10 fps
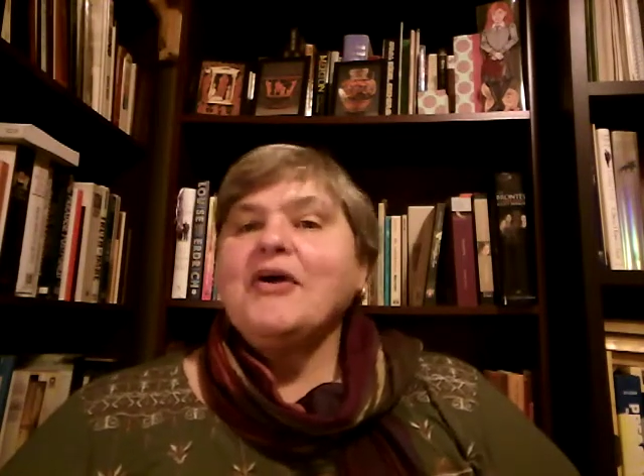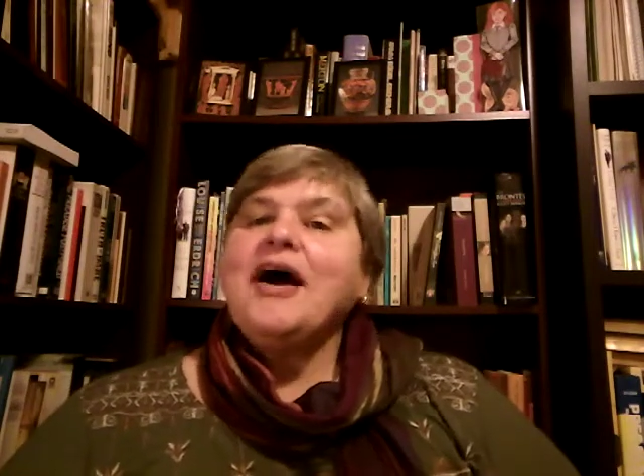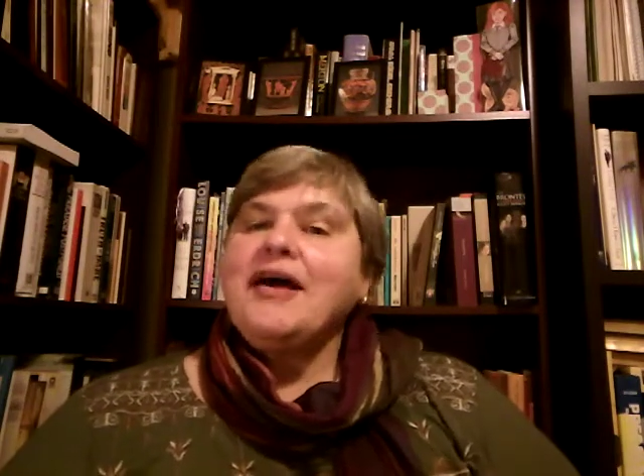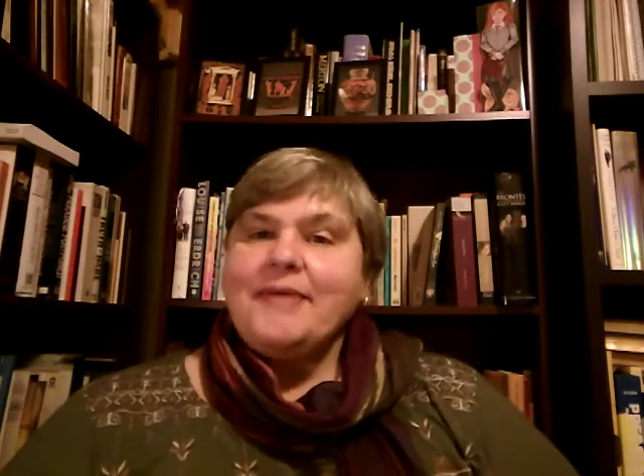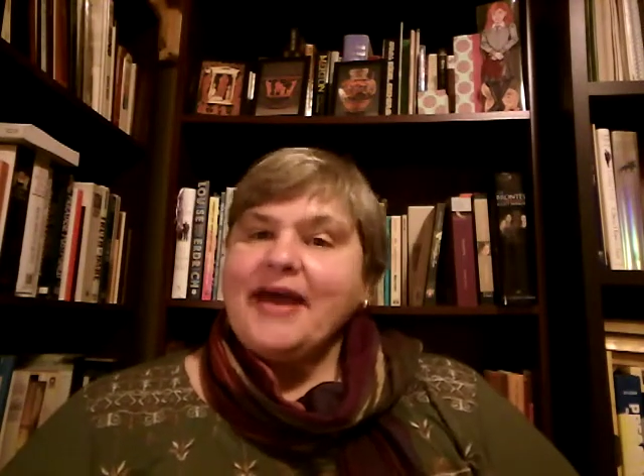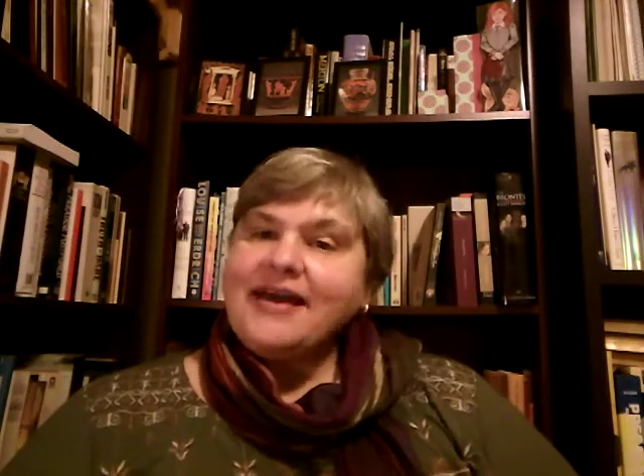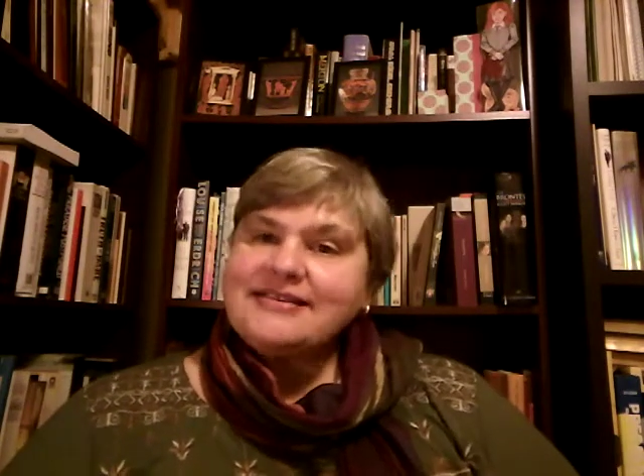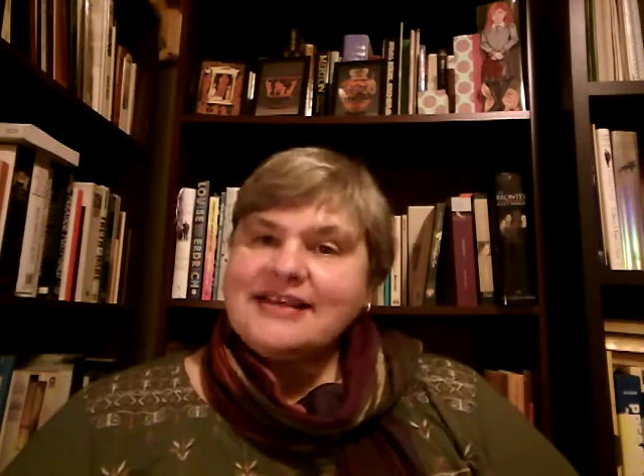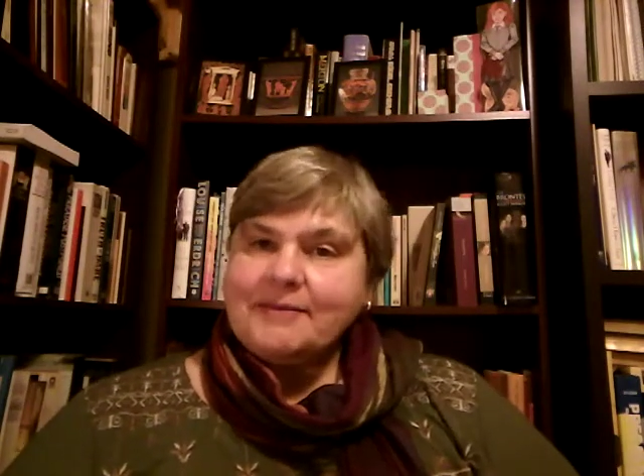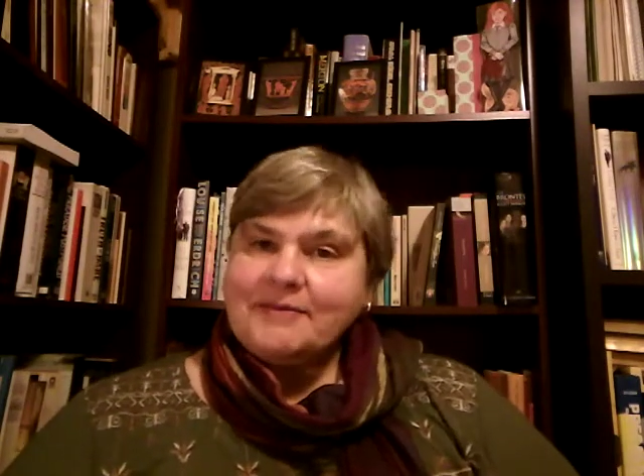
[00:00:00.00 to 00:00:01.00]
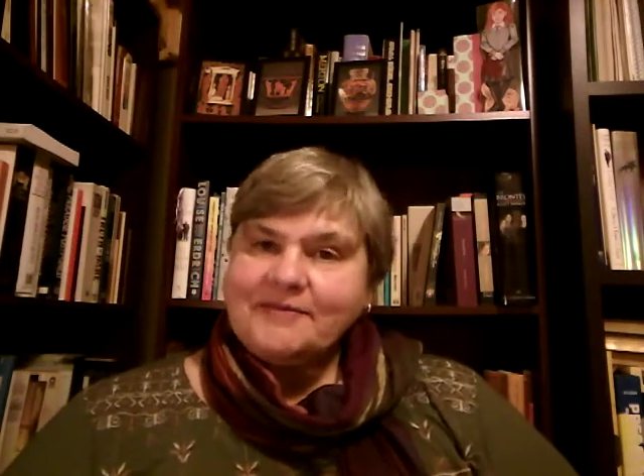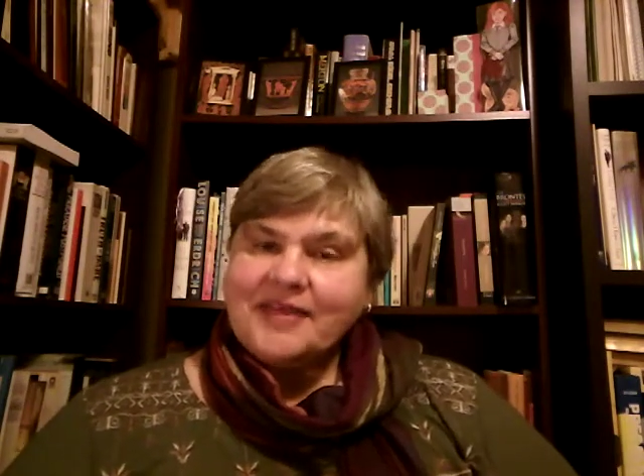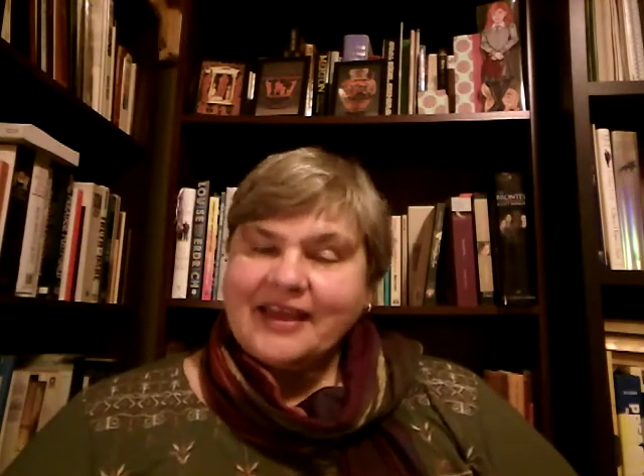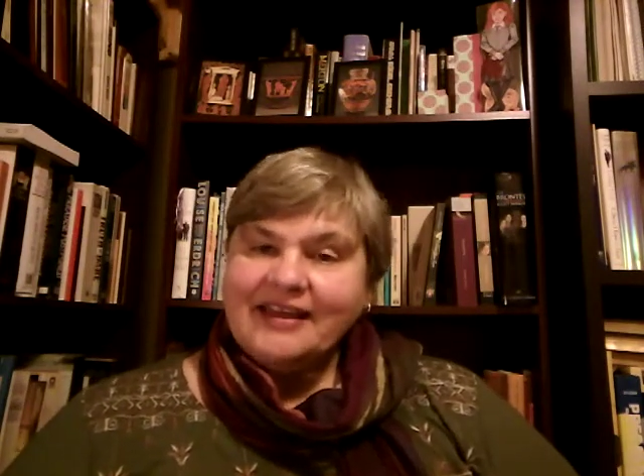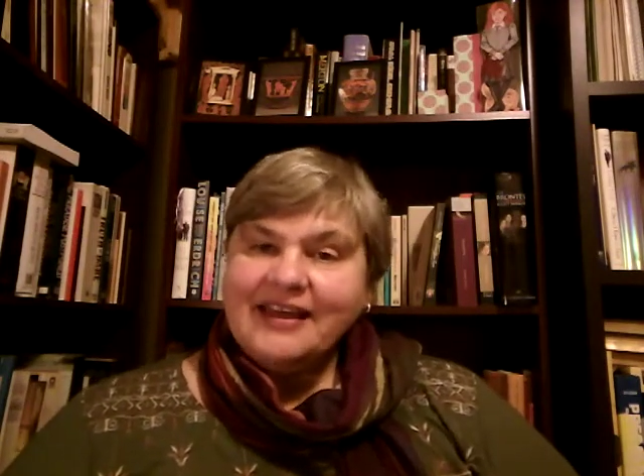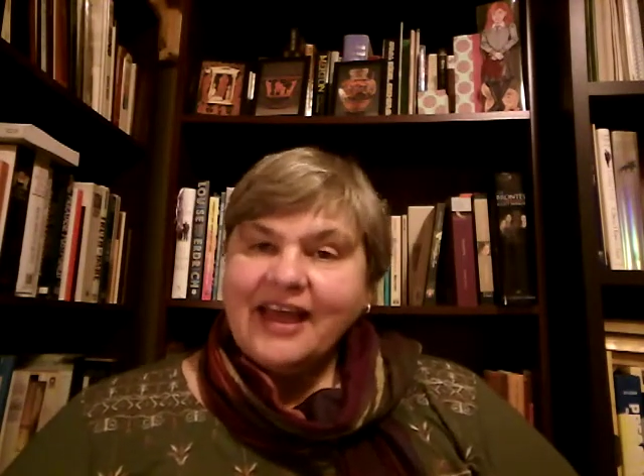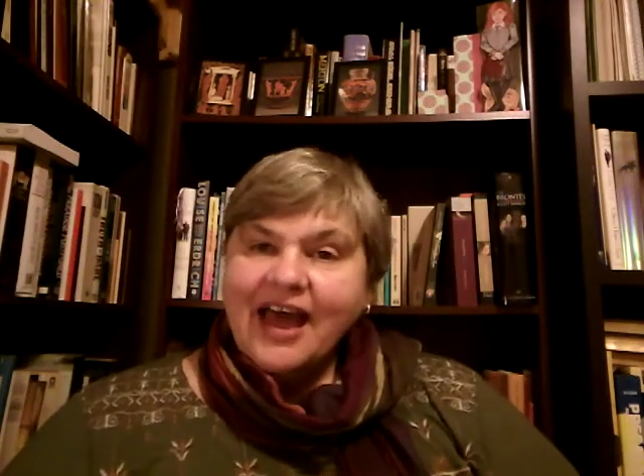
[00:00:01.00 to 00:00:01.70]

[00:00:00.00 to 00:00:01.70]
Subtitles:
I'm at type of thing.